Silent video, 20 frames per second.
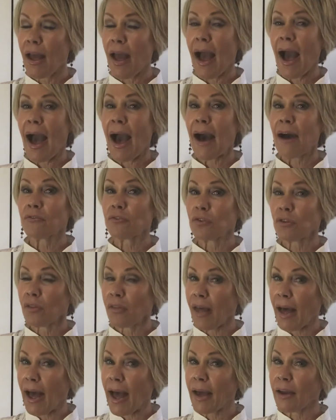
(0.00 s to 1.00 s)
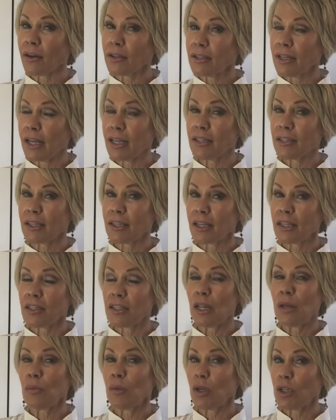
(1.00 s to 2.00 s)
After that, on day
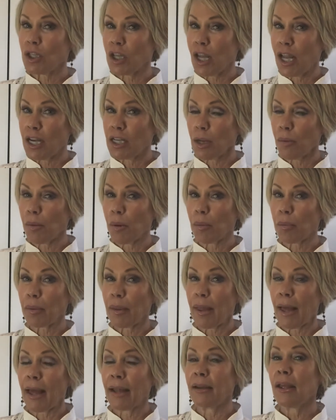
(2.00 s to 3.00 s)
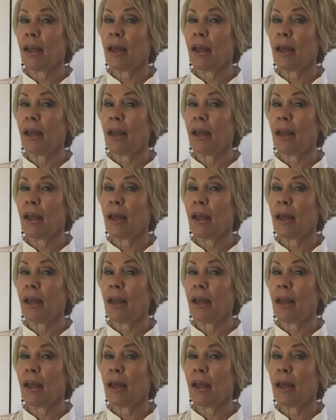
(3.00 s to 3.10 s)
16, we change up your plan